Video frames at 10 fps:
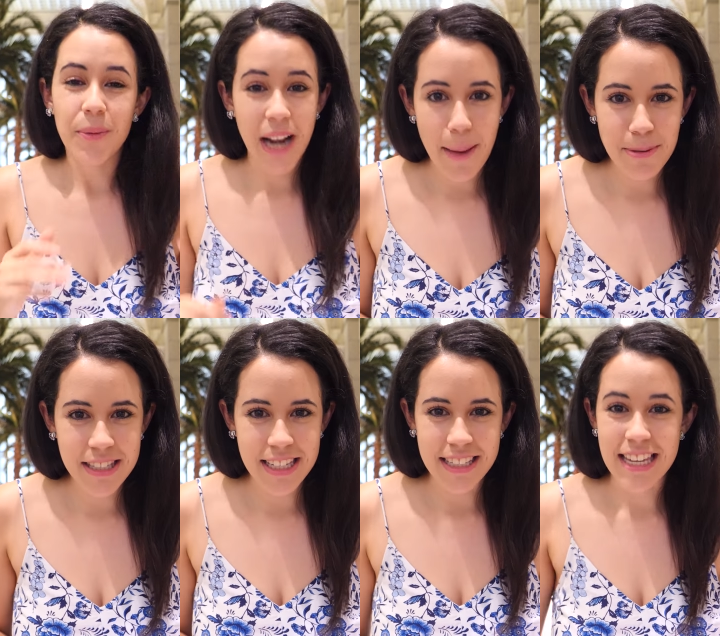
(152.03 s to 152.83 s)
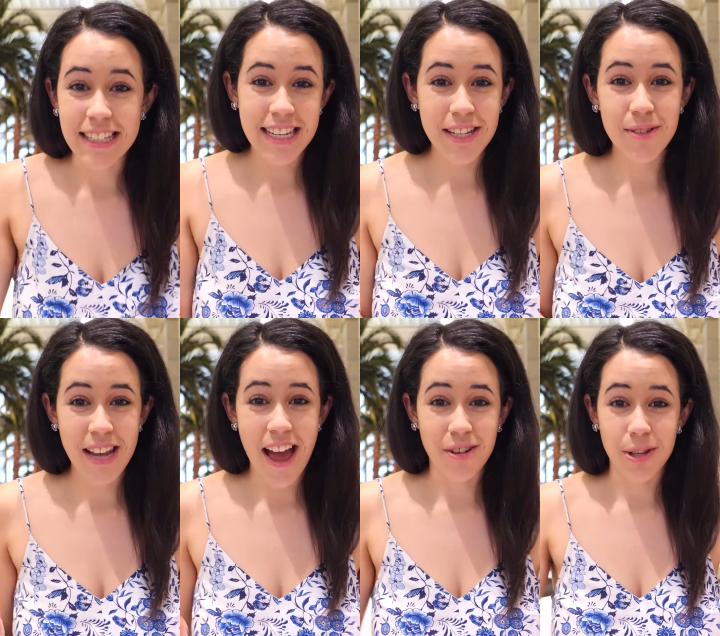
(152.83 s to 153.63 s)
What happens is they sit you
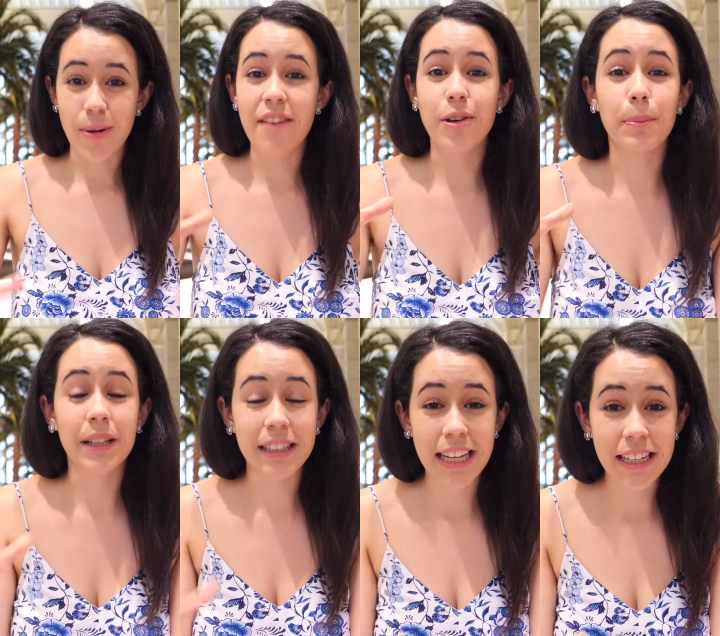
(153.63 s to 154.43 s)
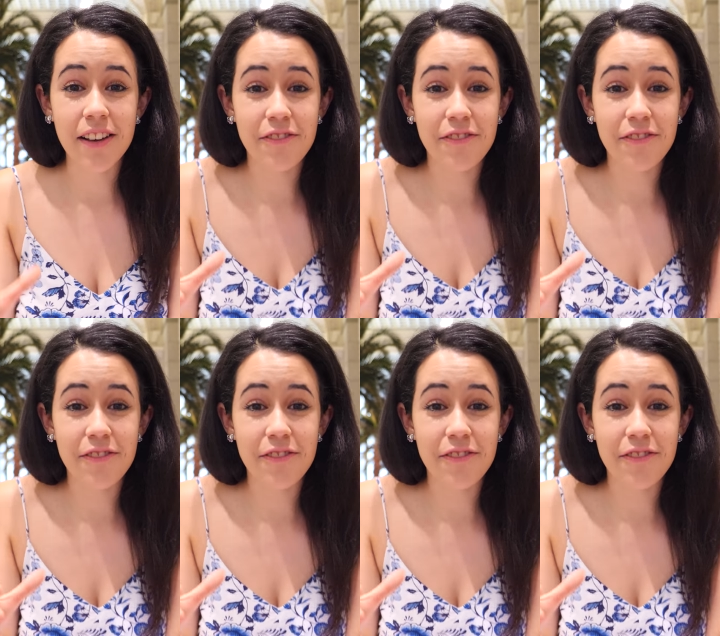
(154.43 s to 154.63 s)
down, you have a plate,